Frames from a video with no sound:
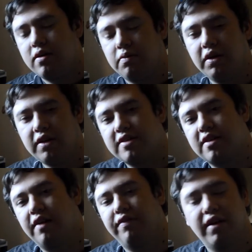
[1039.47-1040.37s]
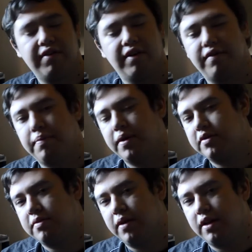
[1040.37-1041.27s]
one of these I've never ever
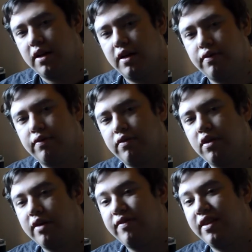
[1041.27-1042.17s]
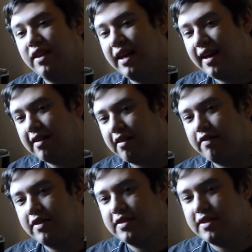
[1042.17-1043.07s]
built in my life, not even the
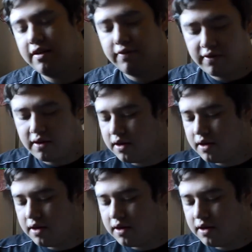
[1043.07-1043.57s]
aircraft itself.